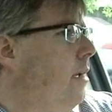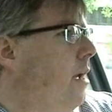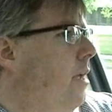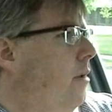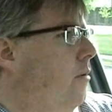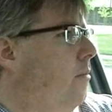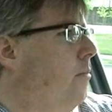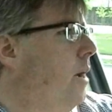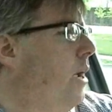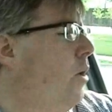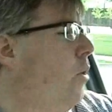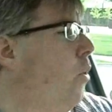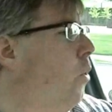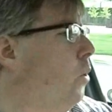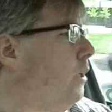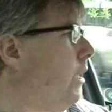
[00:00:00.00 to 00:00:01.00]
And by
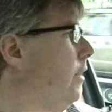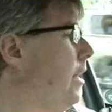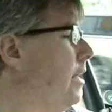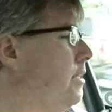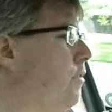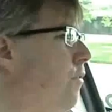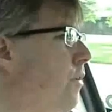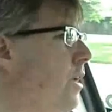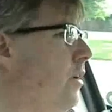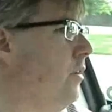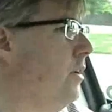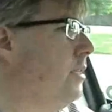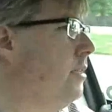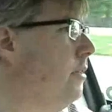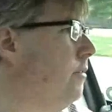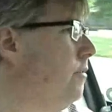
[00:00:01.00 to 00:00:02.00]
holding, that's
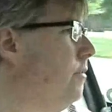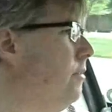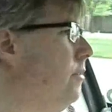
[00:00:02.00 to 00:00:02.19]
figurative.